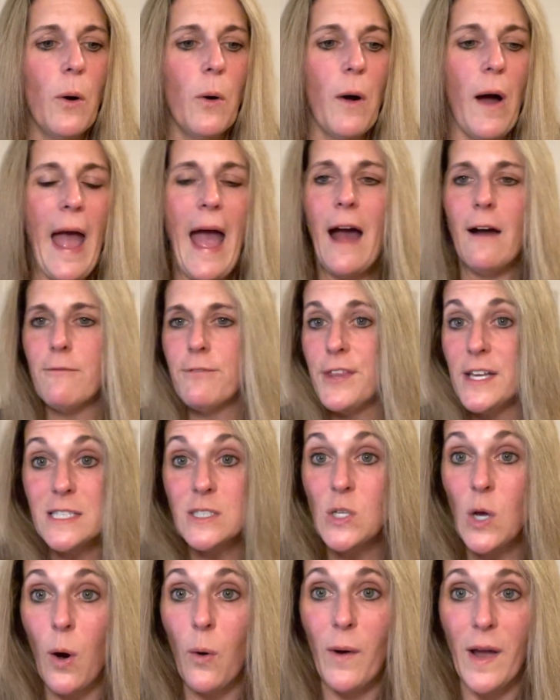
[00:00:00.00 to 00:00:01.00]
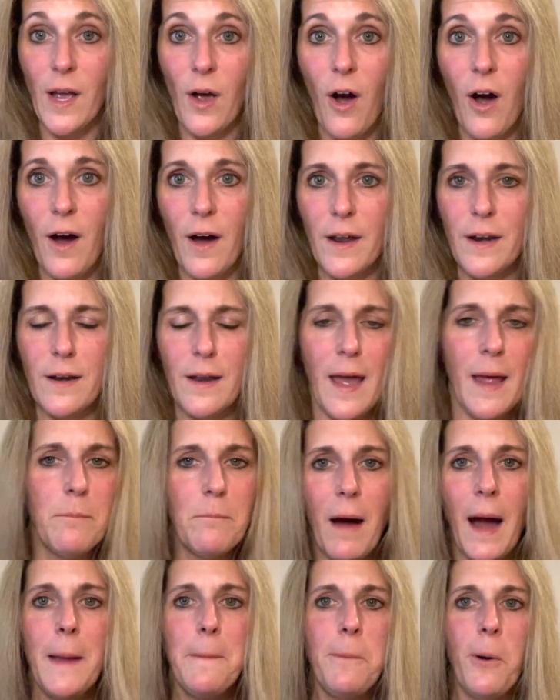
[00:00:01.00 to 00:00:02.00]
have this going on. And
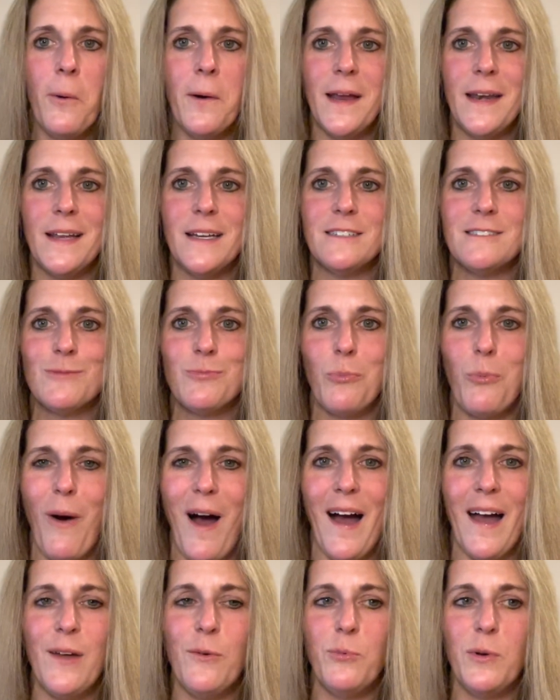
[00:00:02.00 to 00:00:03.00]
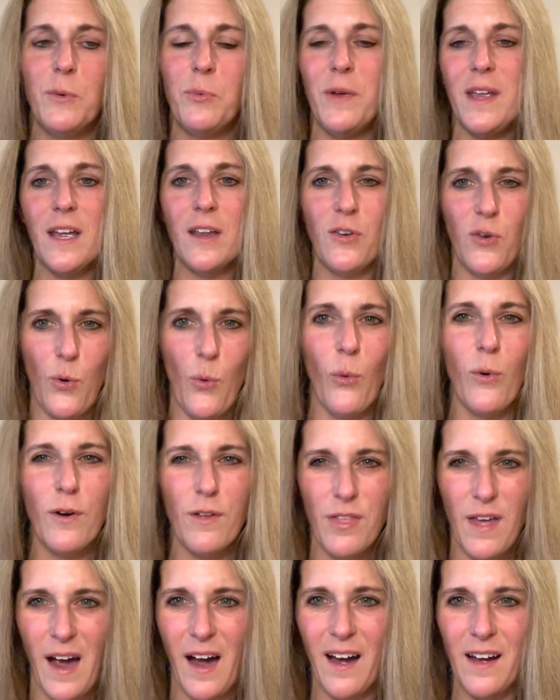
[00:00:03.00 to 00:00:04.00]
my point is, why would we ignore
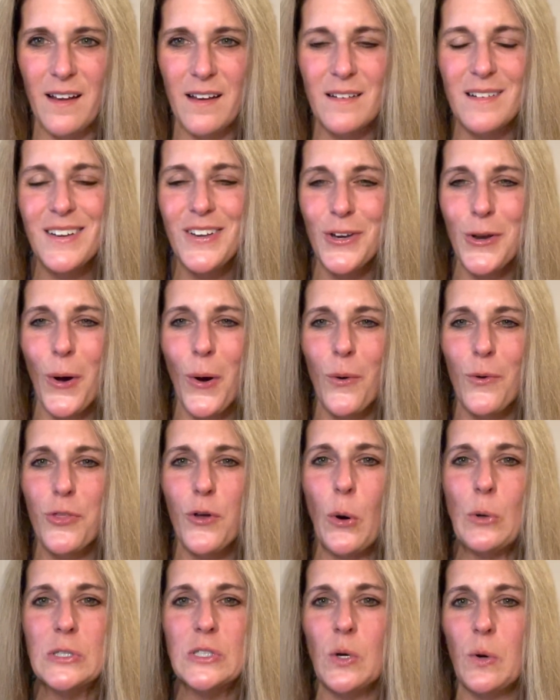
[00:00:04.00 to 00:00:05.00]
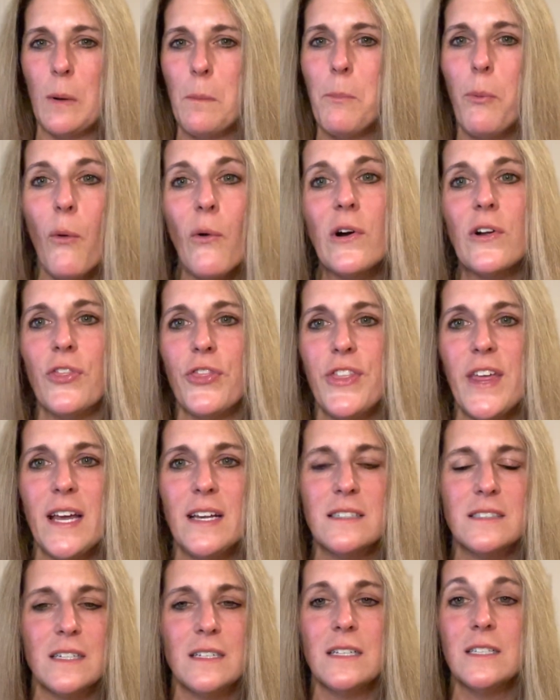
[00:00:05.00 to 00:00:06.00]
that? Those are important
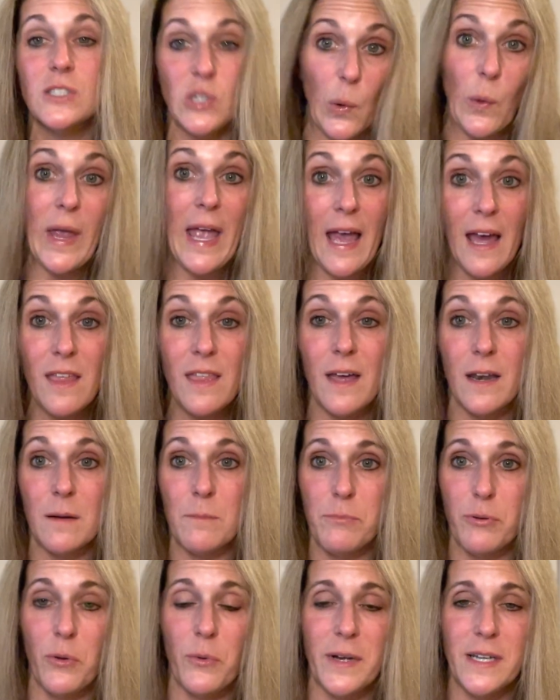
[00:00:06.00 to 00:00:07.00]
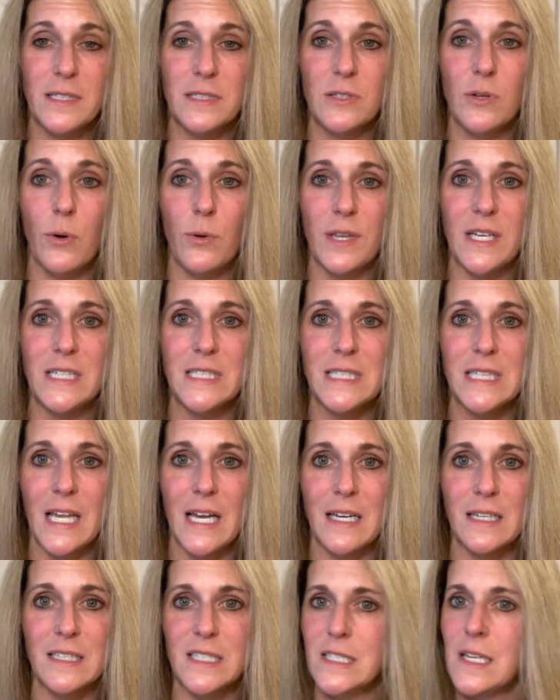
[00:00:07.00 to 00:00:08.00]
things, and it's okay that employees know these
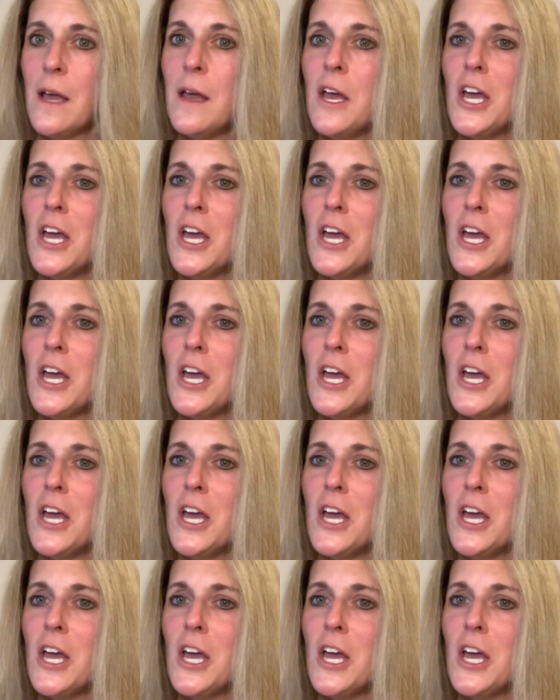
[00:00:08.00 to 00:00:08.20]
things.